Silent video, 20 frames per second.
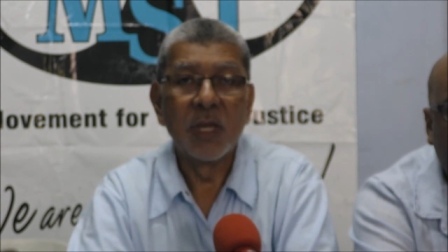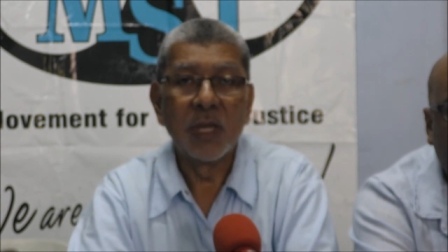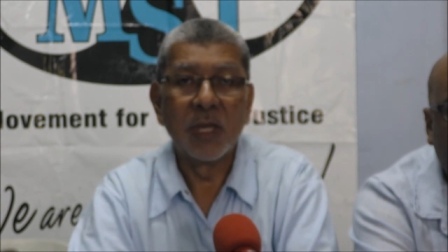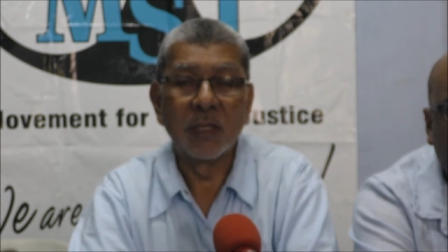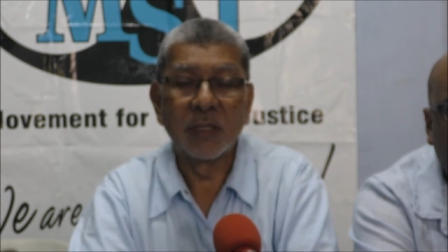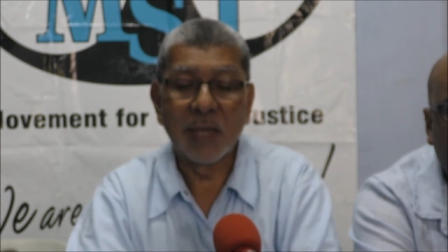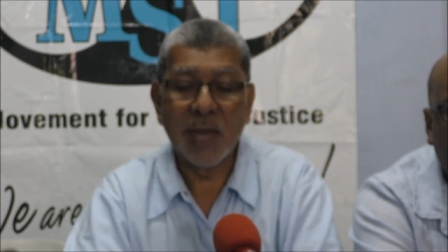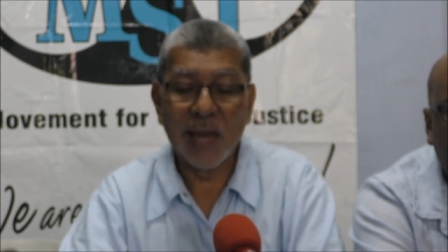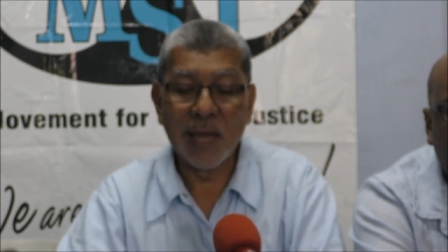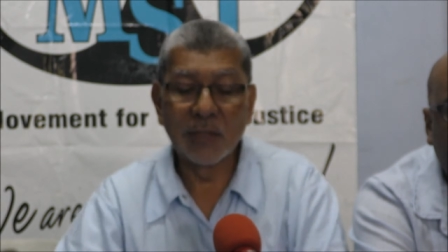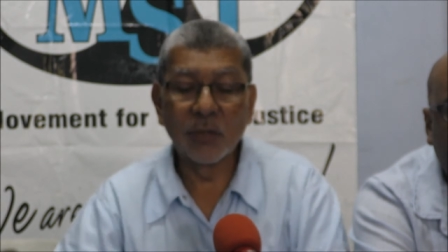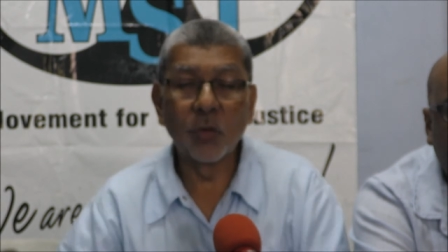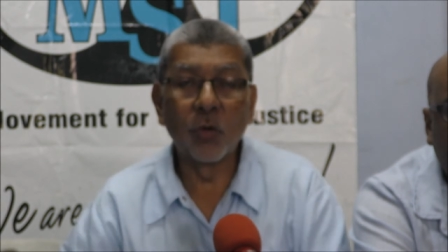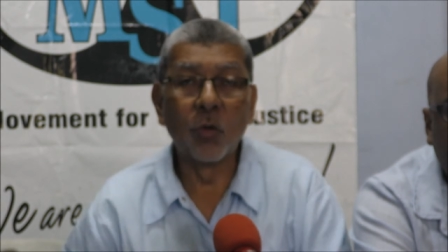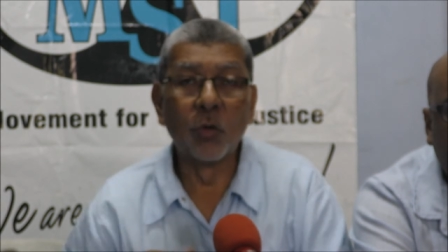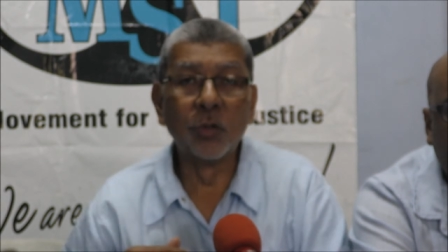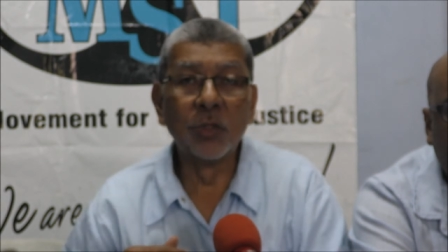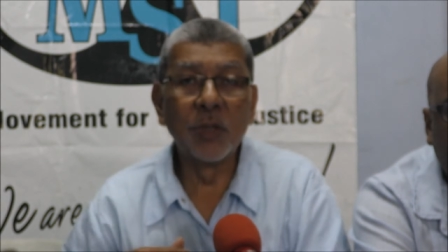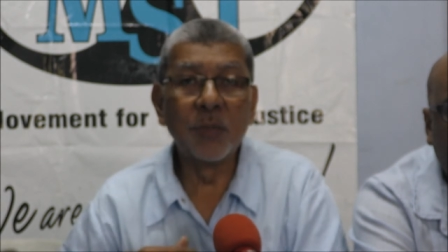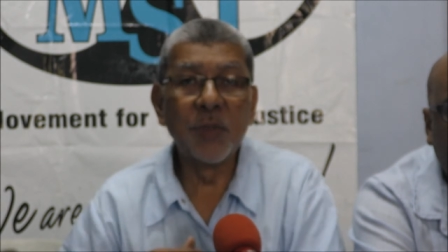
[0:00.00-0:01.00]
It can't
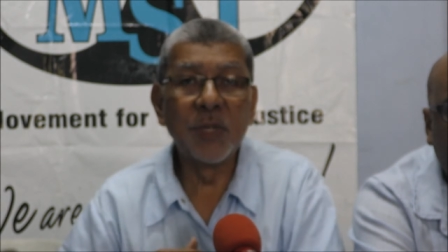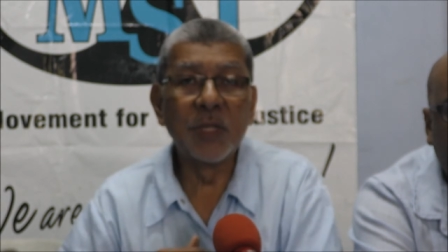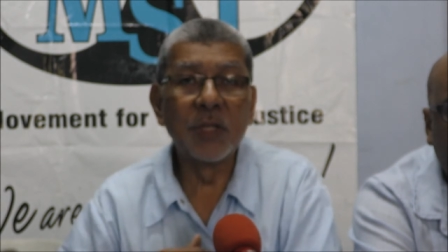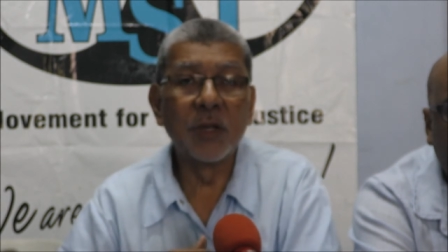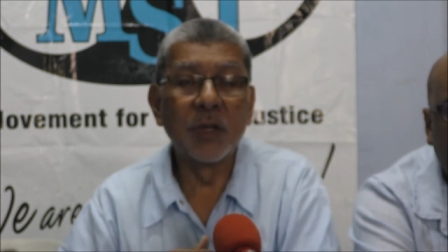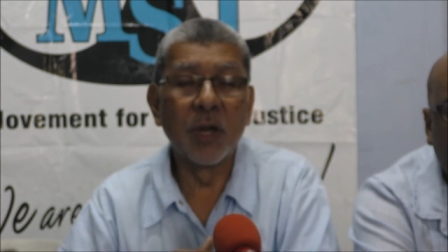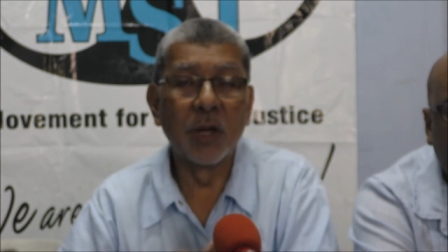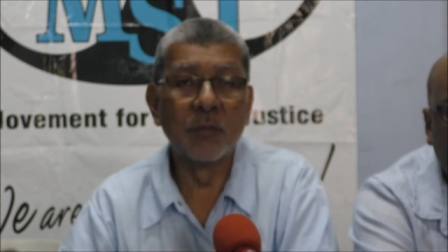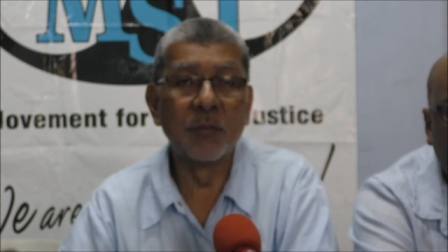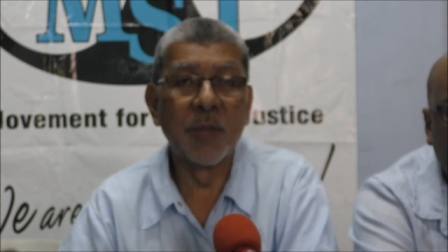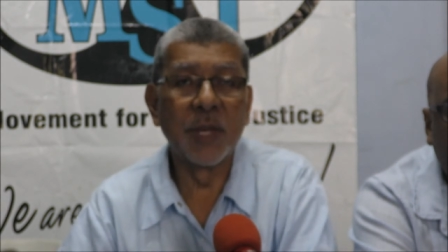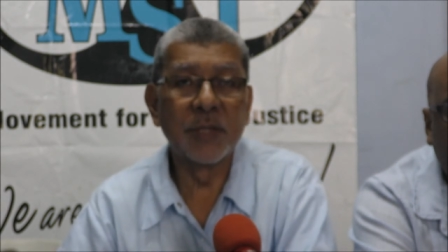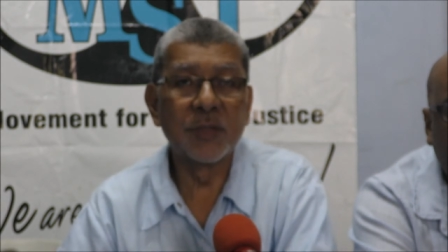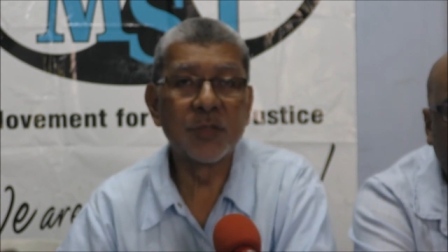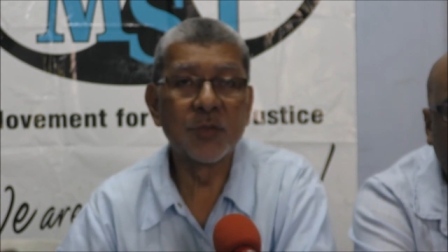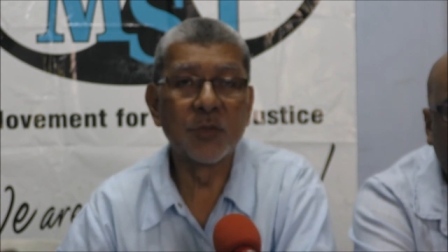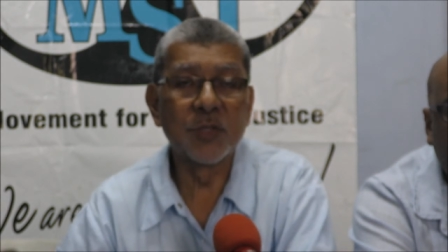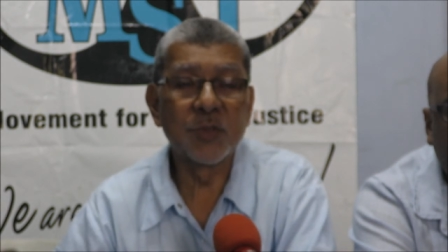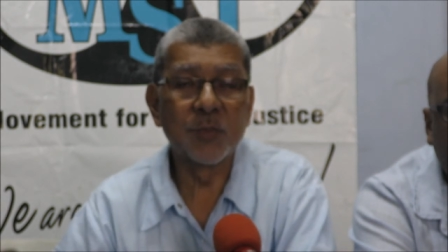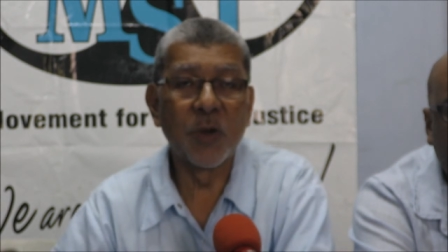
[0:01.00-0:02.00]
only be the
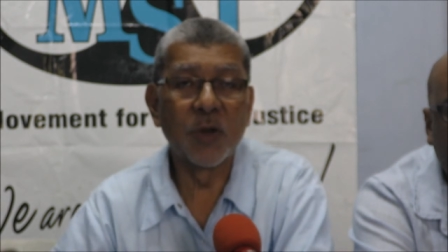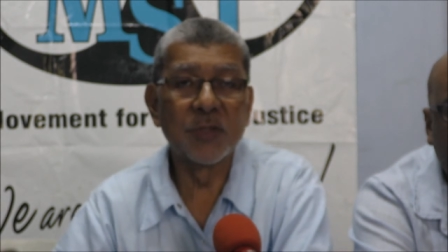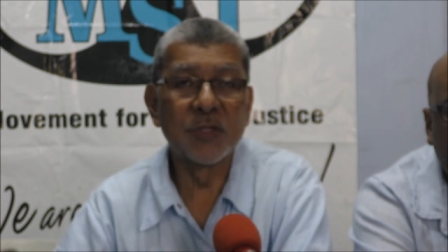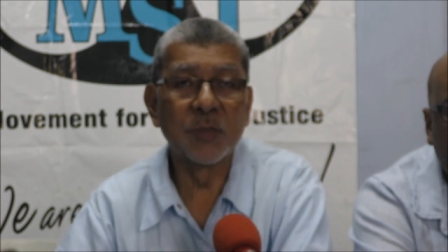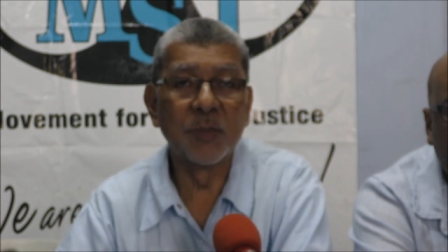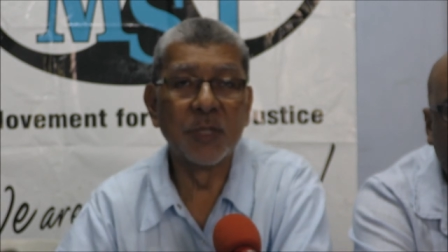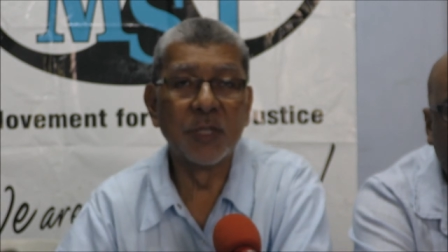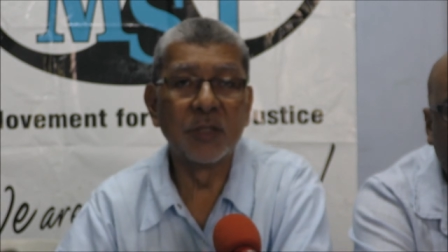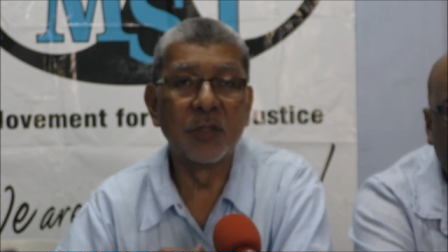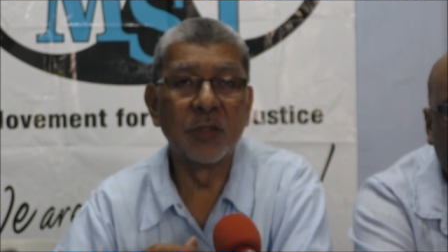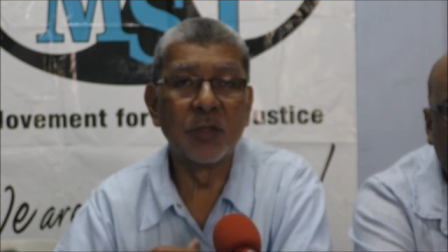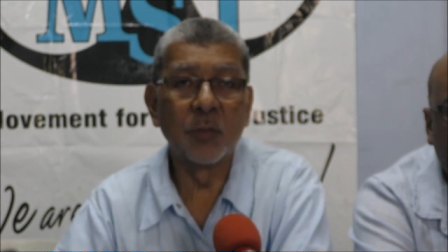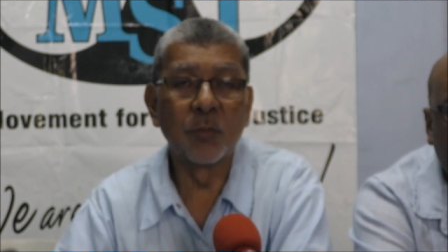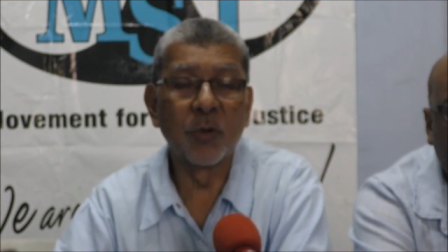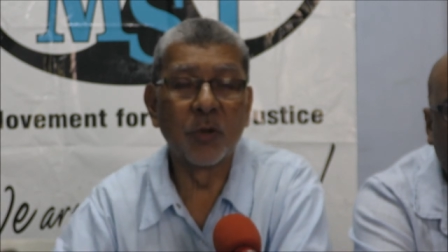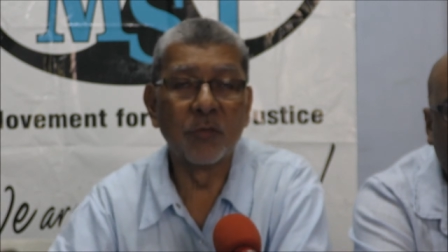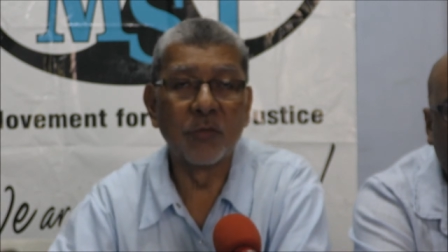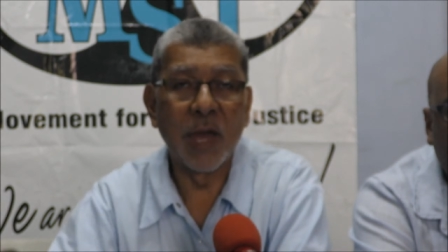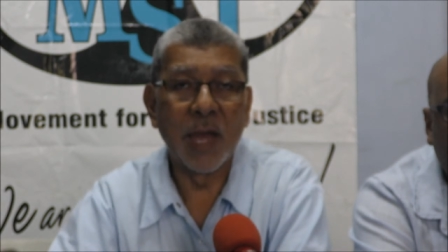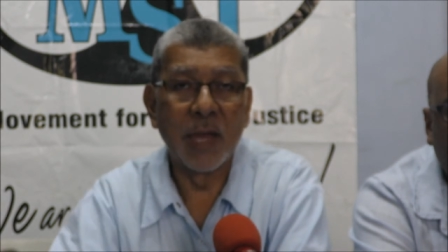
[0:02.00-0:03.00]
government's responsibility to
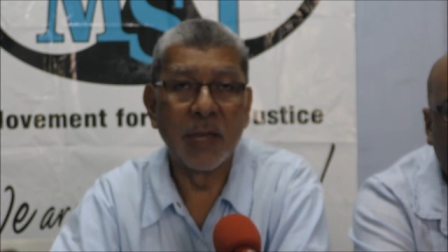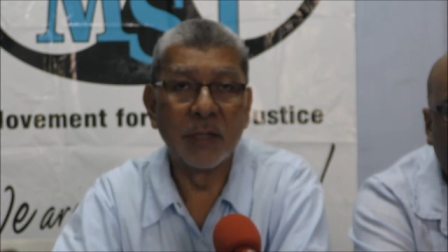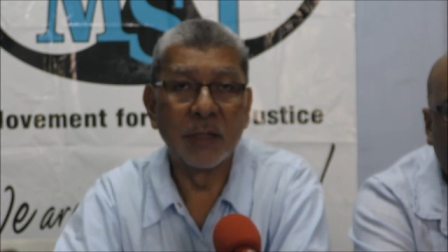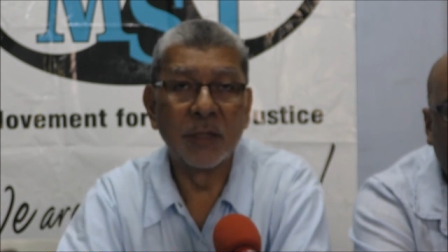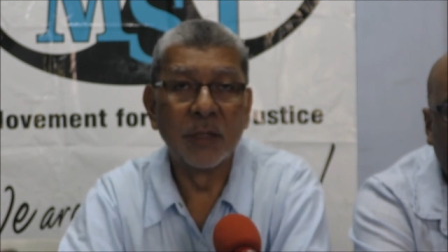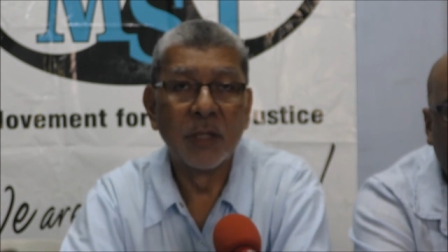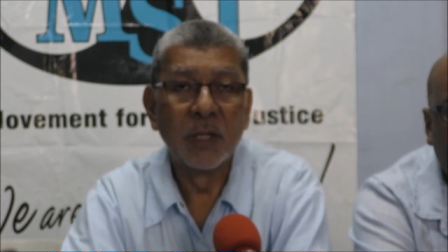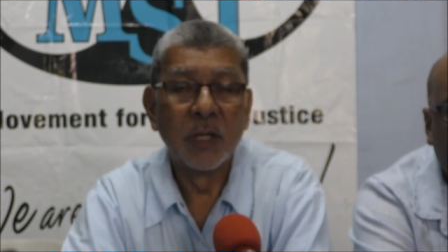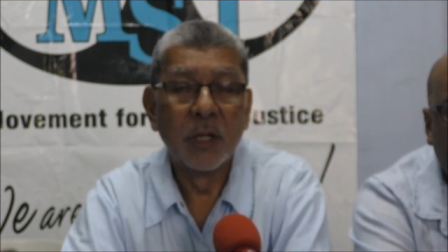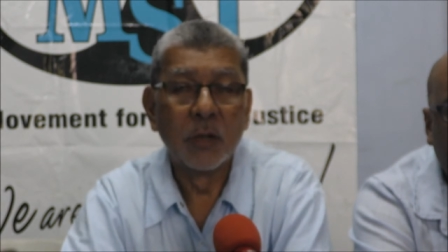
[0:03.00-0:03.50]
provide